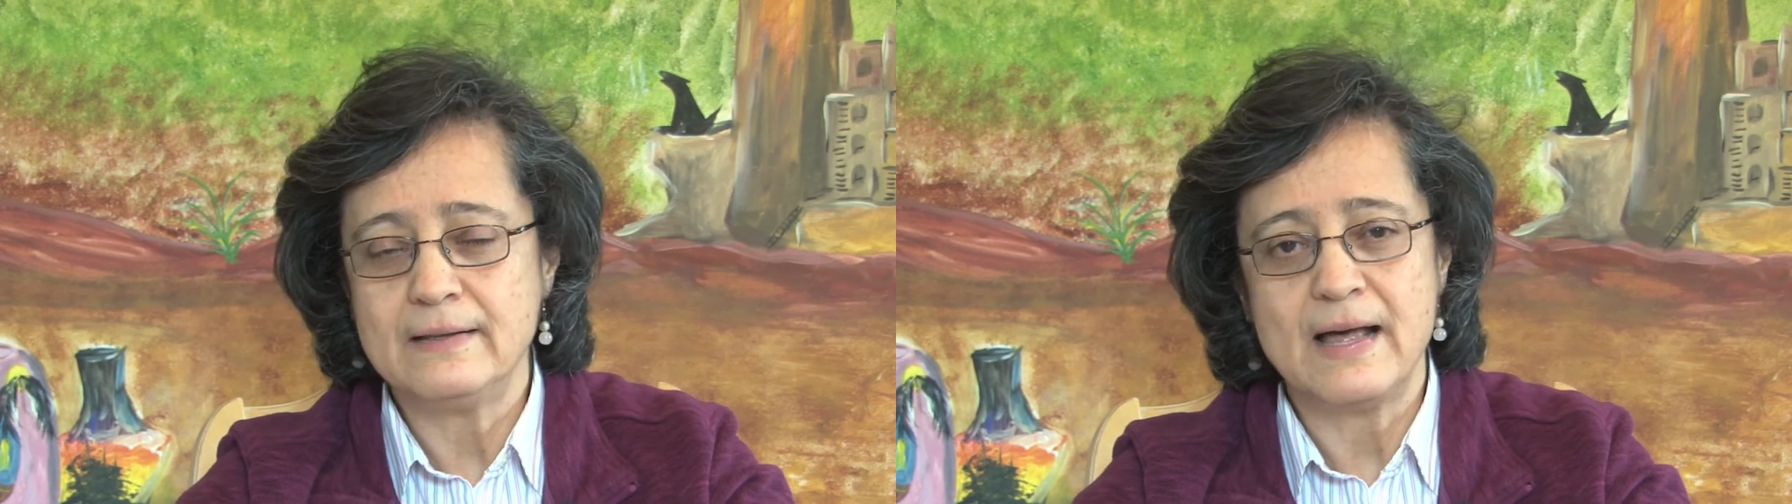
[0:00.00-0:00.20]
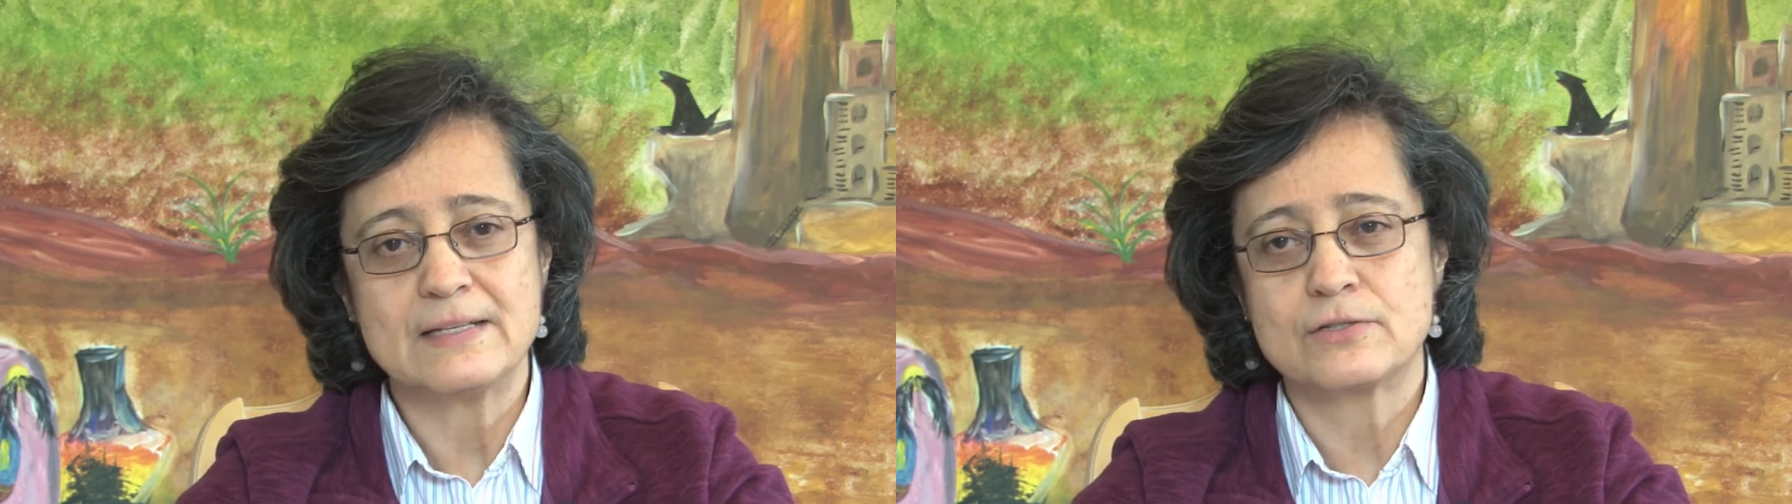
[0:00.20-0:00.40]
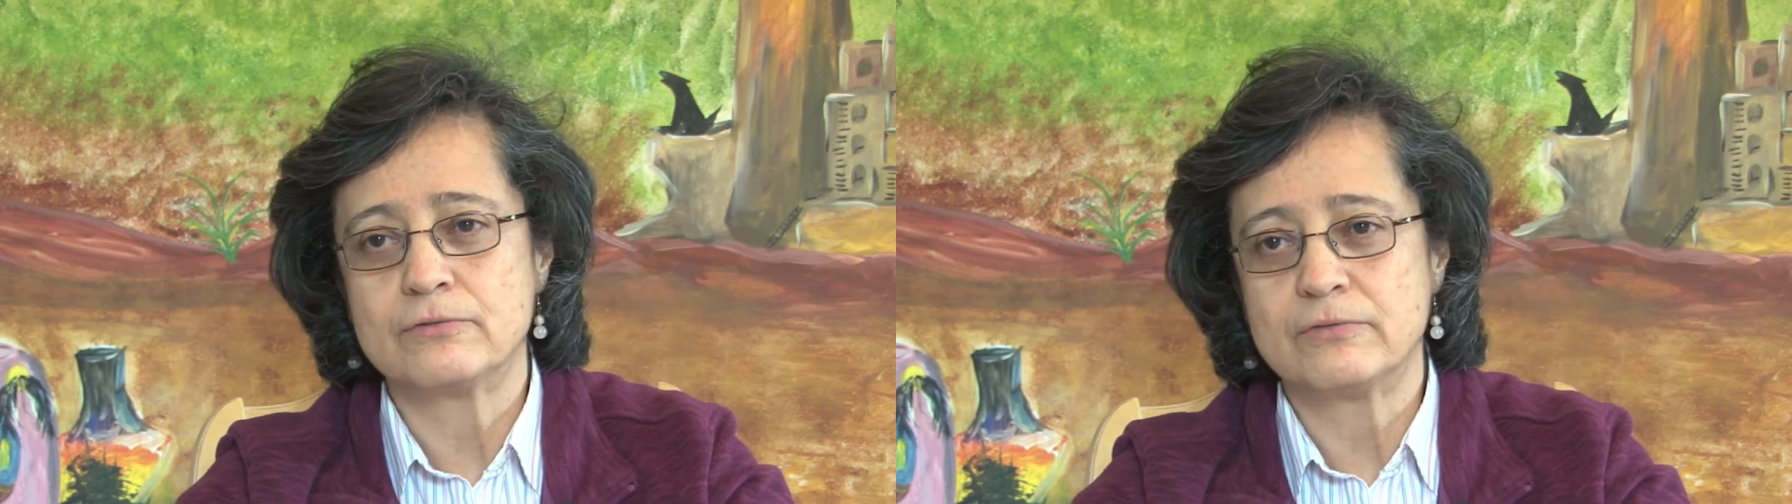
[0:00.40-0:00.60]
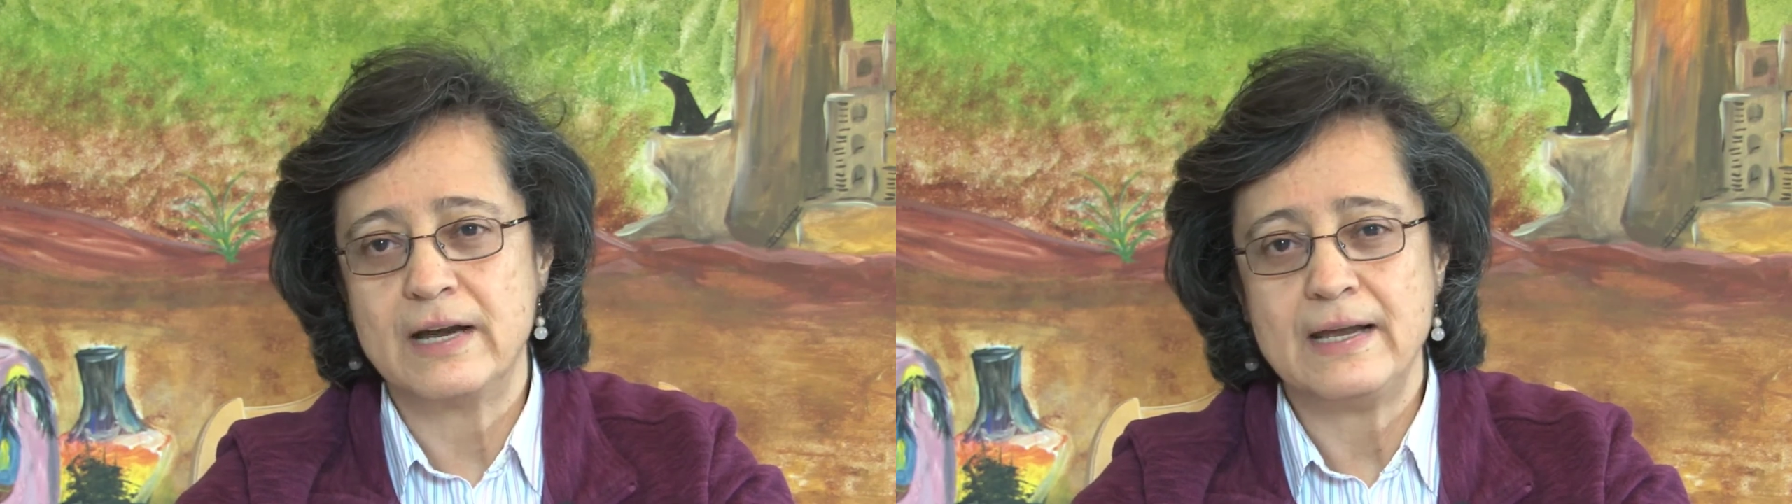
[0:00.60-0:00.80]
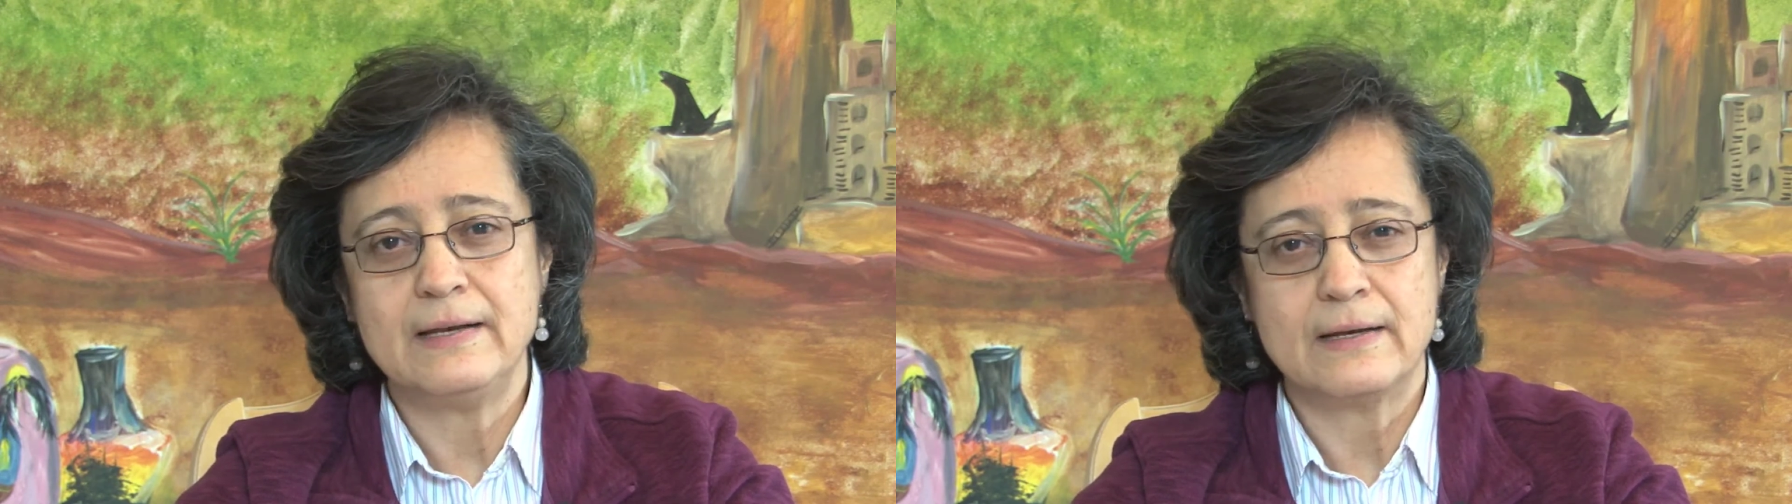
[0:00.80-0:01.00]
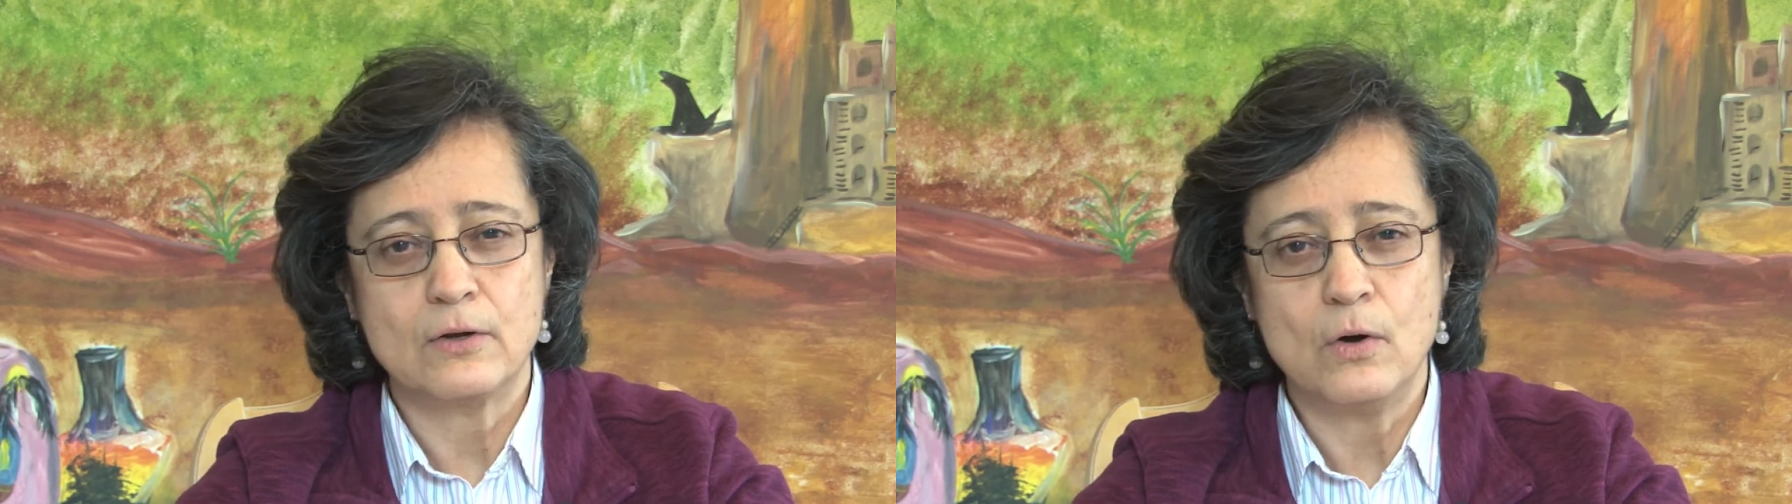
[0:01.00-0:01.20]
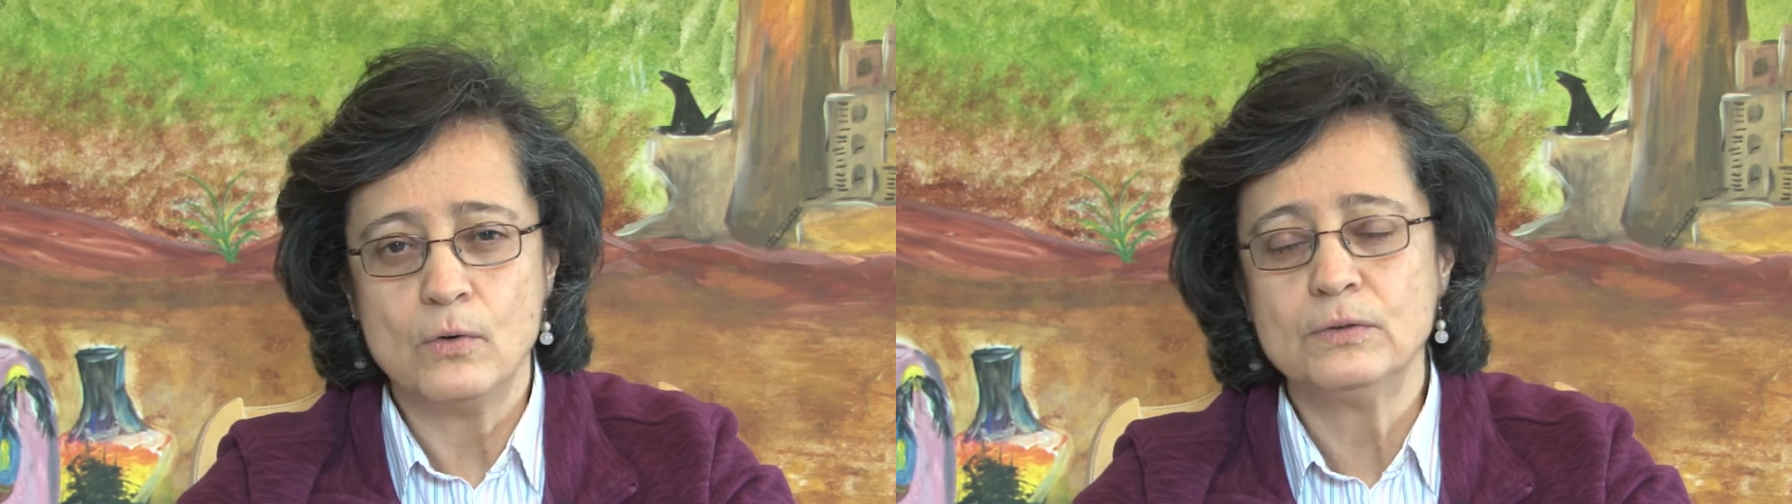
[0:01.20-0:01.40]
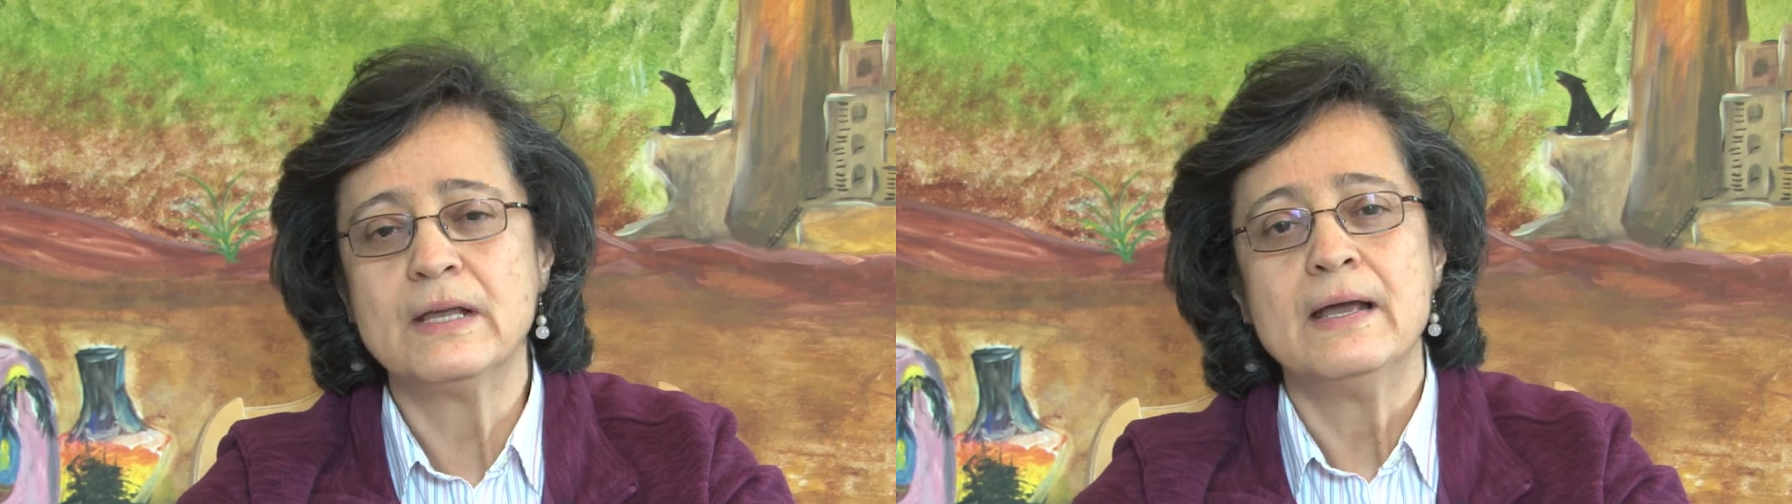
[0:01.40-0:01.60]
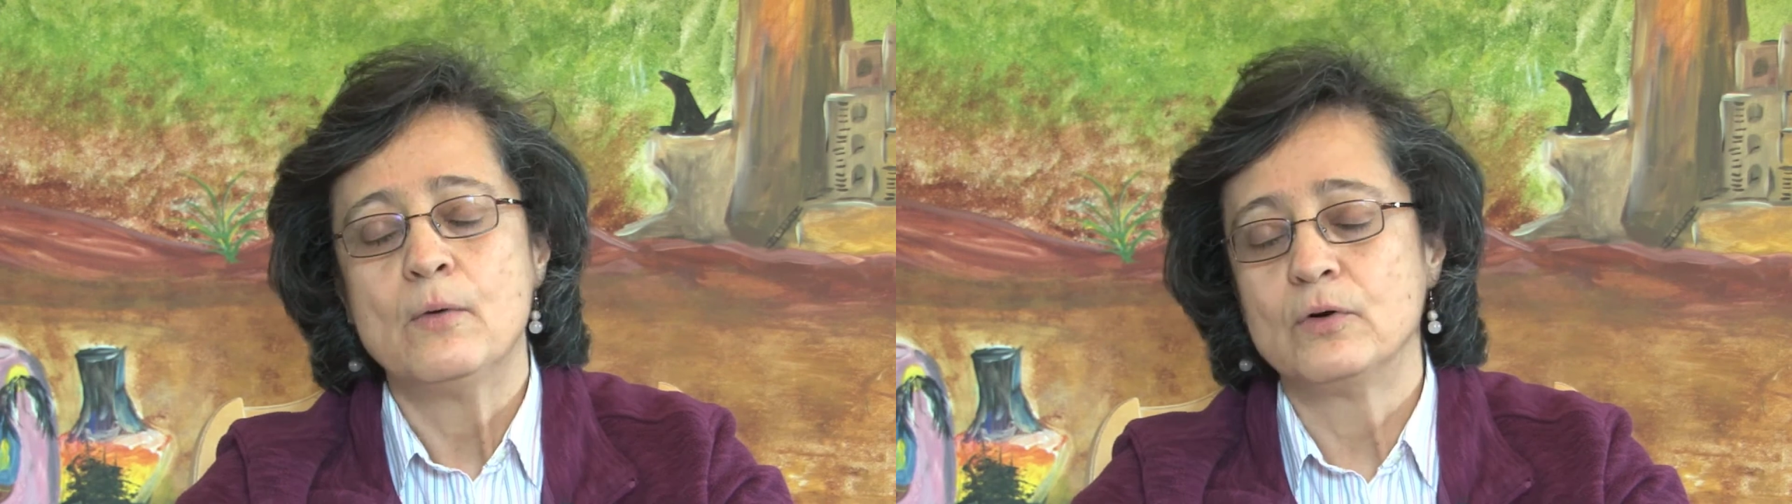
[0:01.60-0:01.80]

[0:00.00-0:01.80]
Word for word: lots of rain and cold.